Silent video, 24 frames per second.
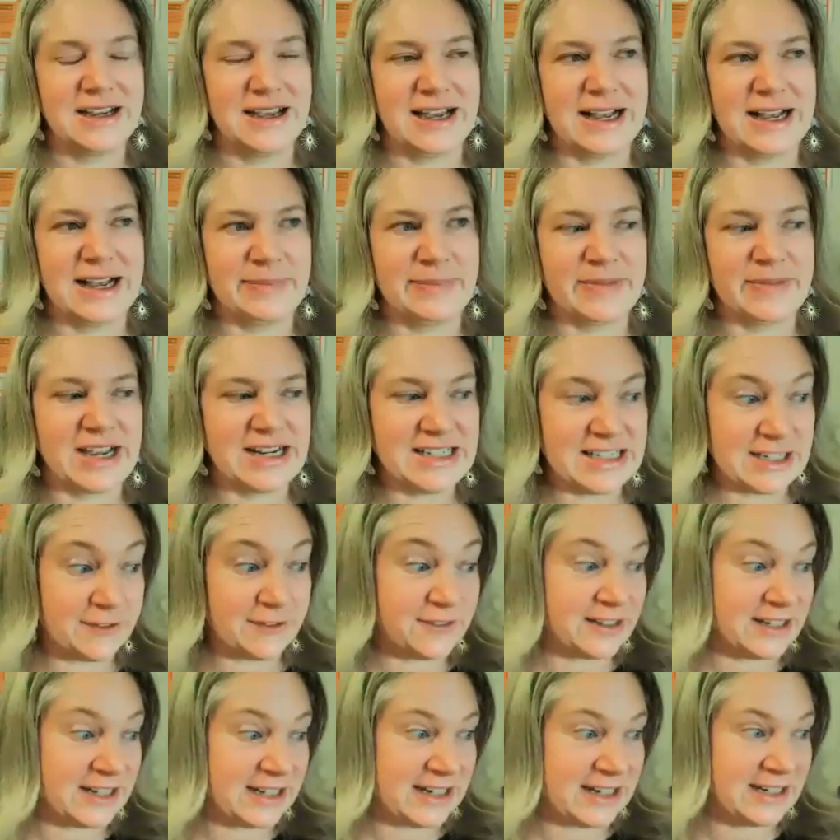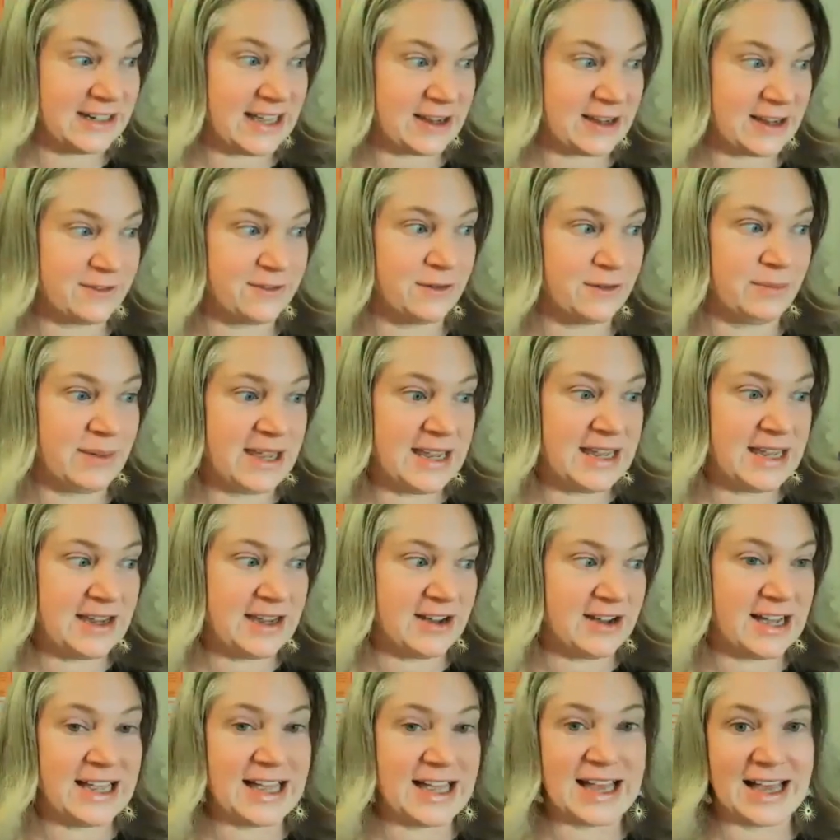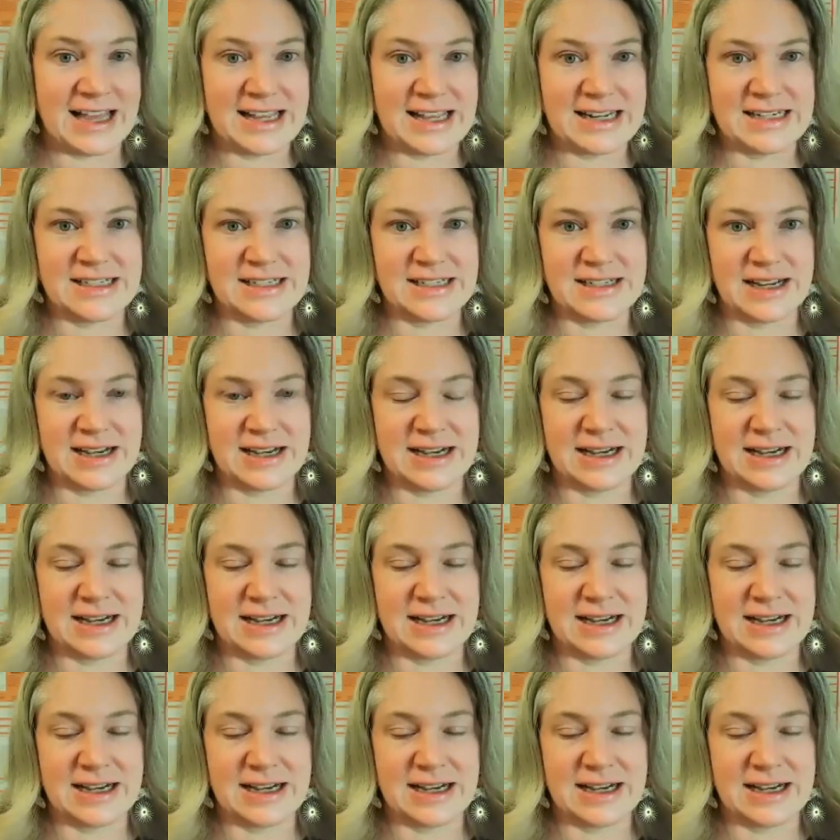I definitely, like for me, I add